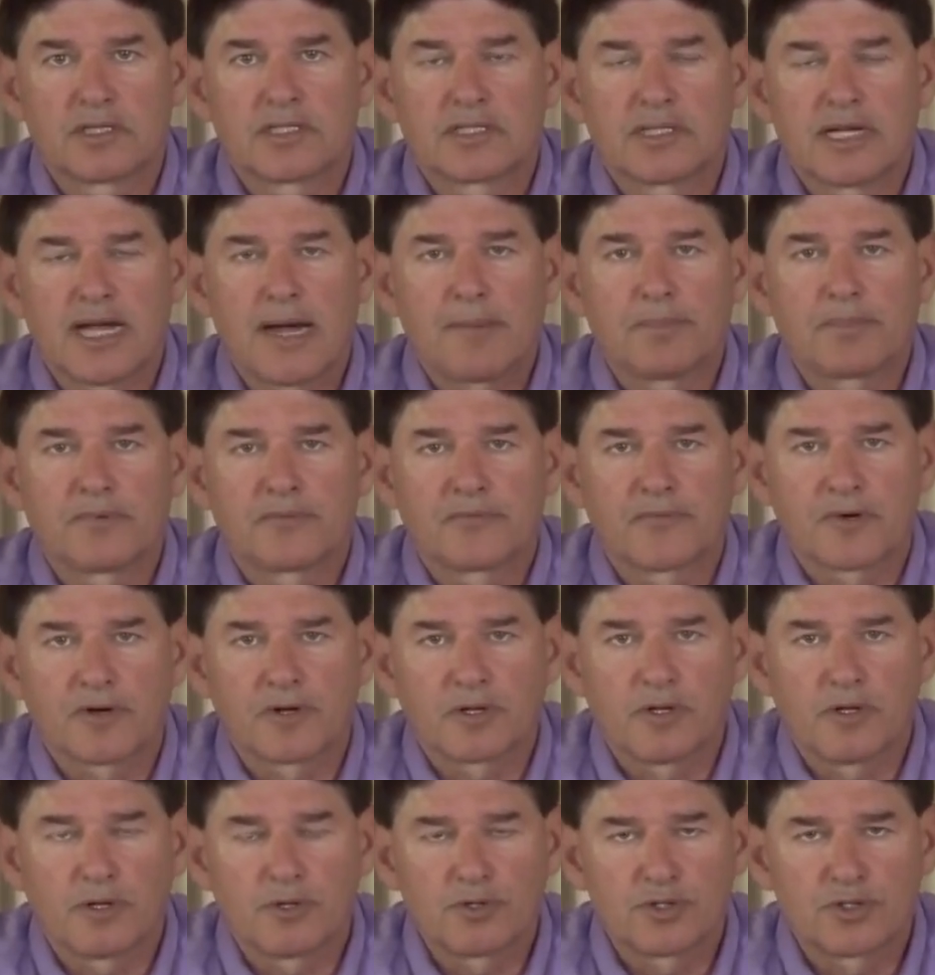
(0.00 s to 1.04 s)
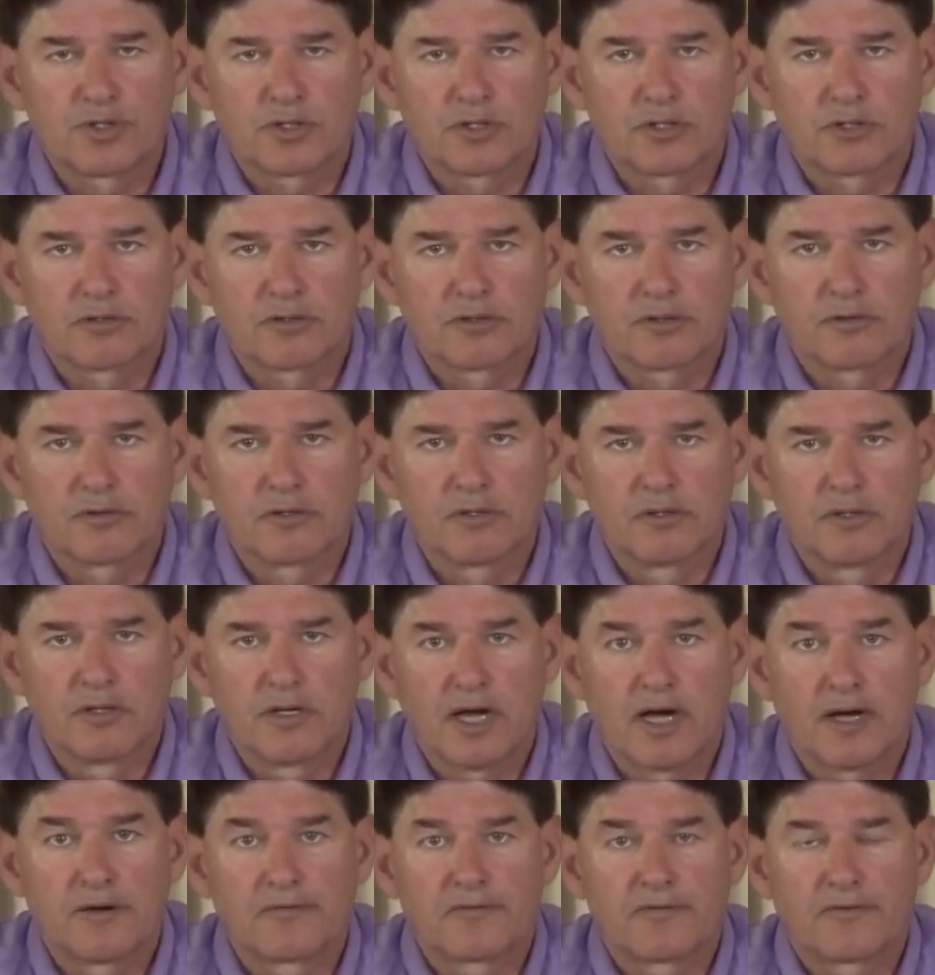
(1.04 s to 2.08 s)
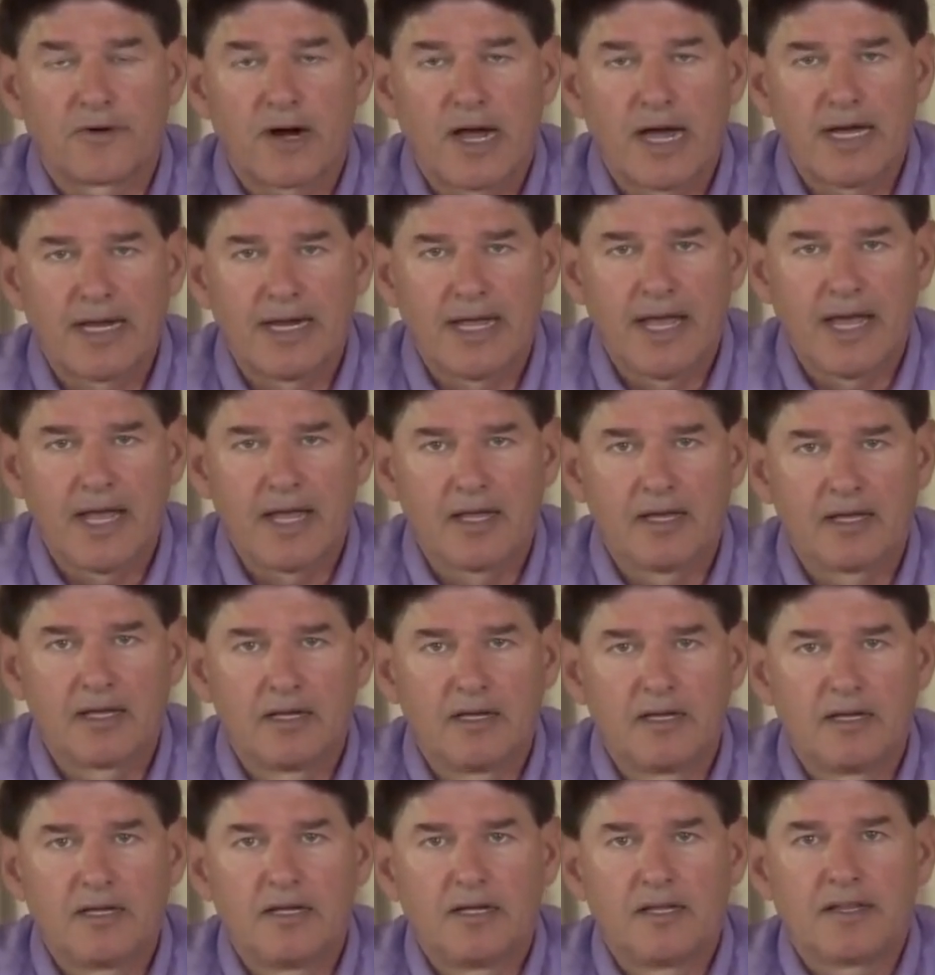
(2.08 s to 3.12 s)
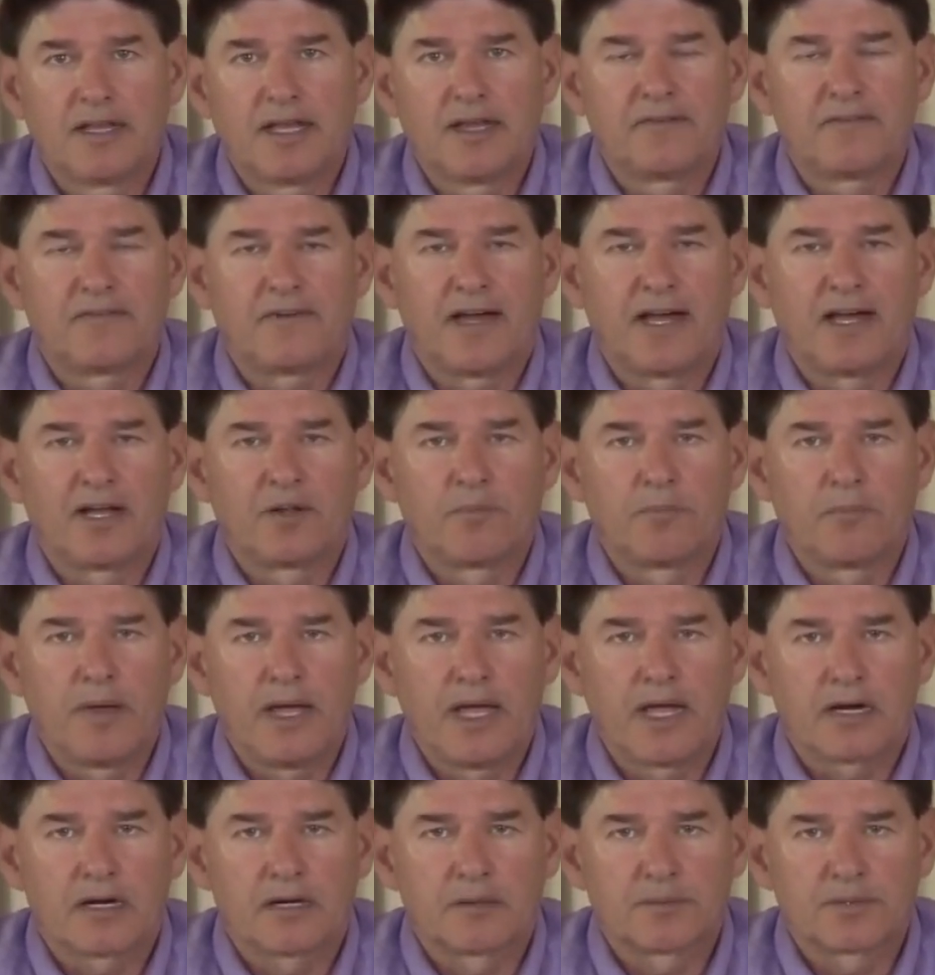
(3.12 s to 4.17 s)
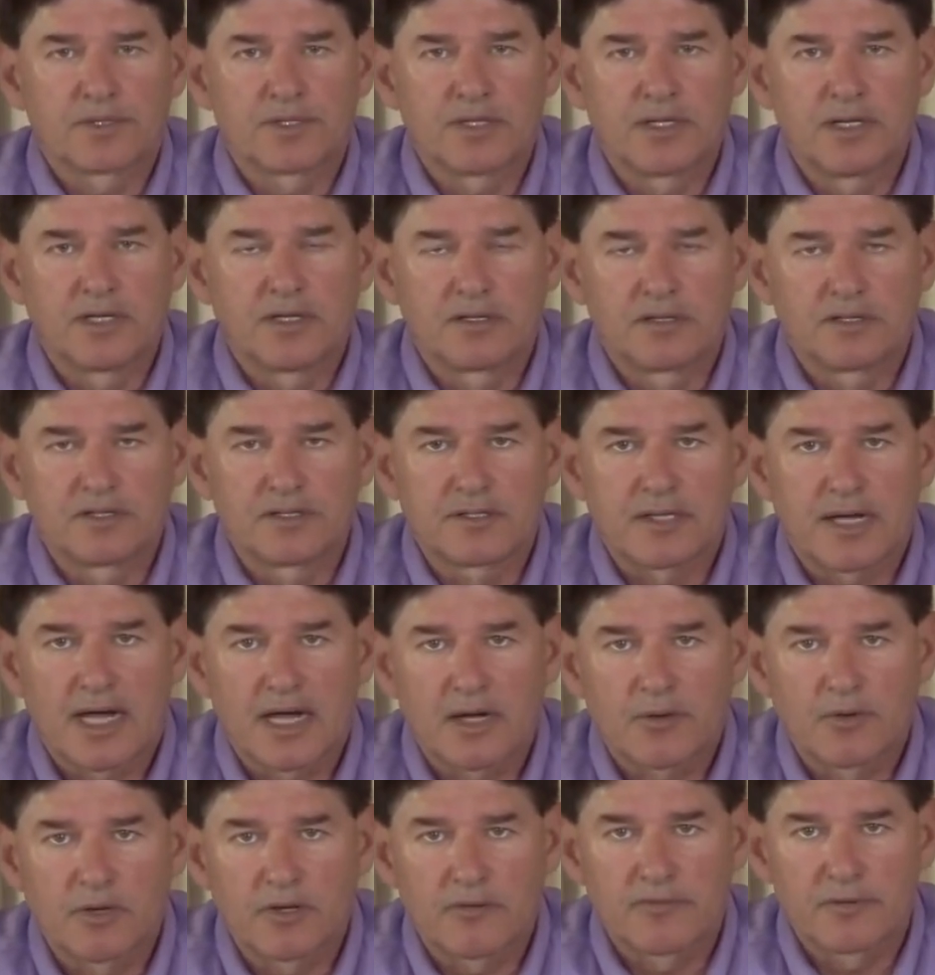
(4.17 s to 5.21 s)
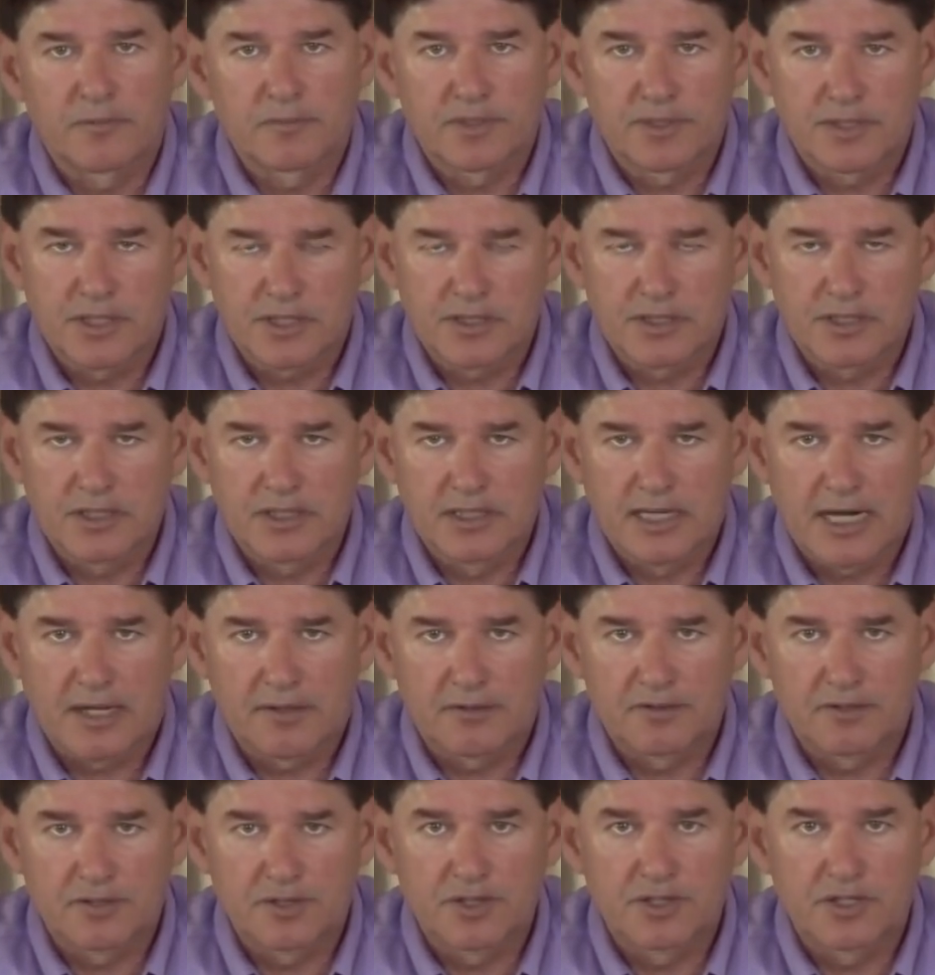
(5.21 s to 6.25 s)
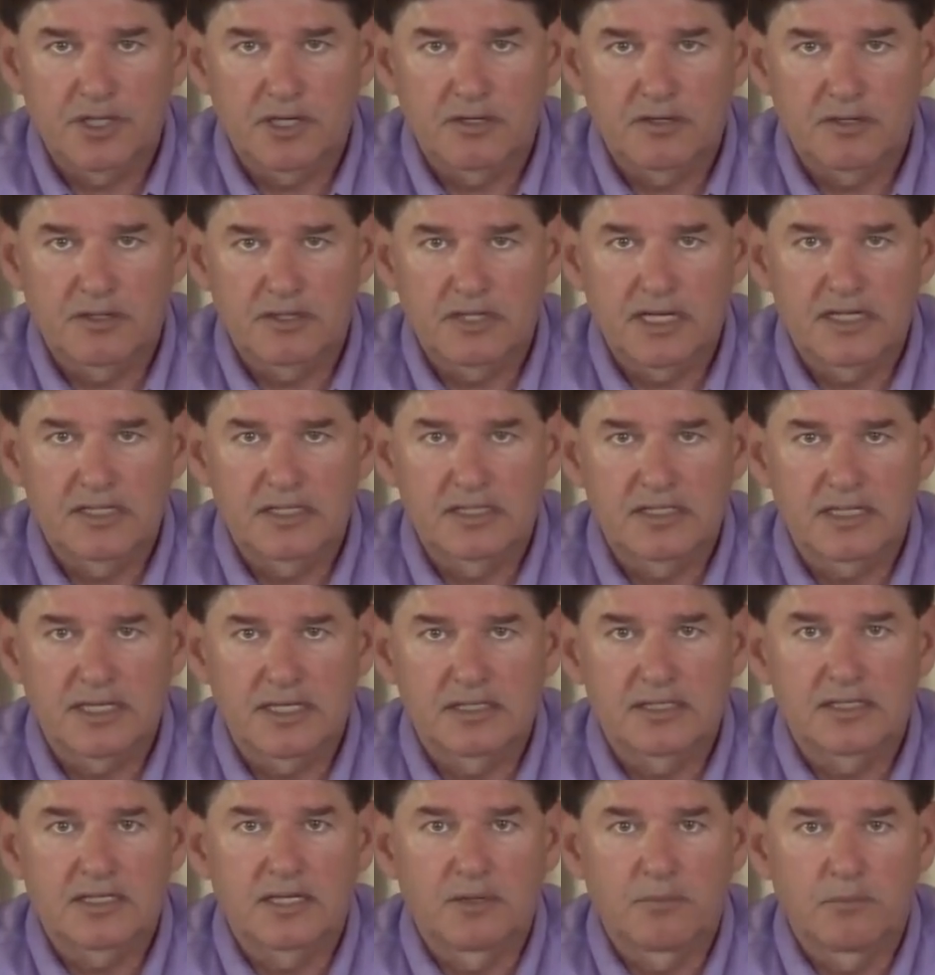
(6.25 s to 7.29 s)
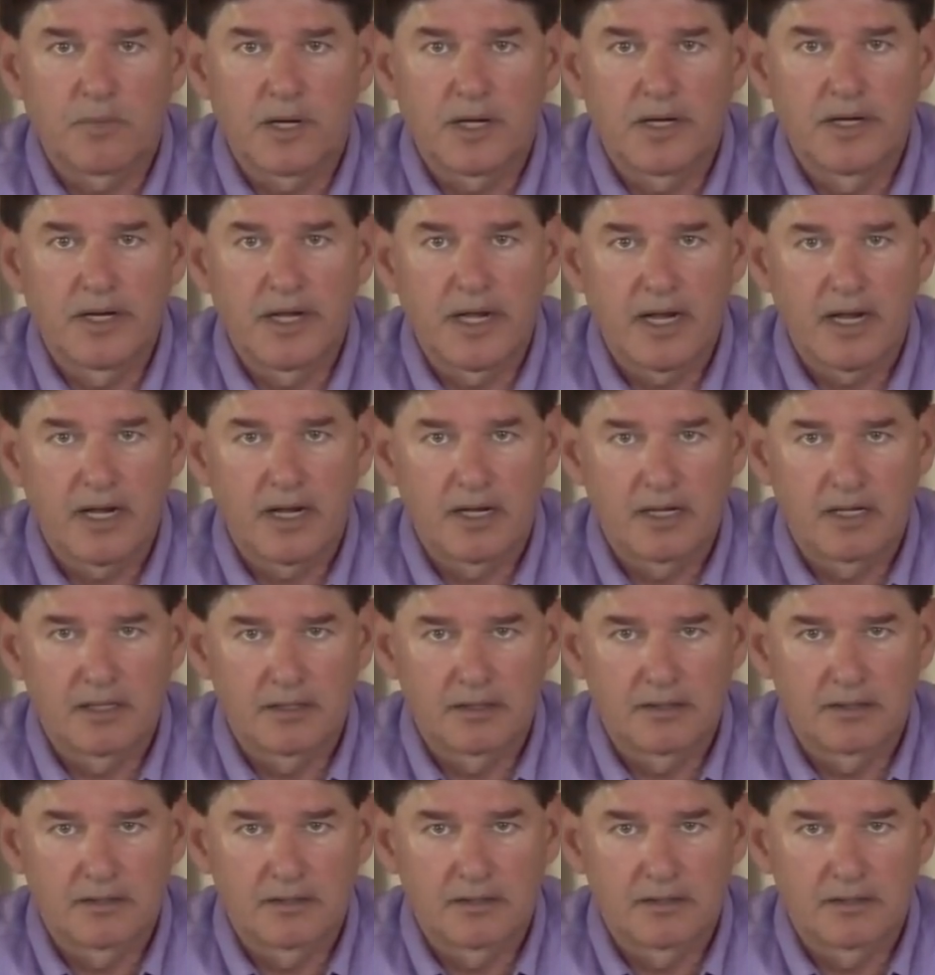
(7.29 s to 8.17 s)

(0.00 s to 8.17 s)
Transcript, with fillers: to stop the foreclosure on Friday, they filed bankruptcy and their stock went from $60 a share to 10 cents on Monday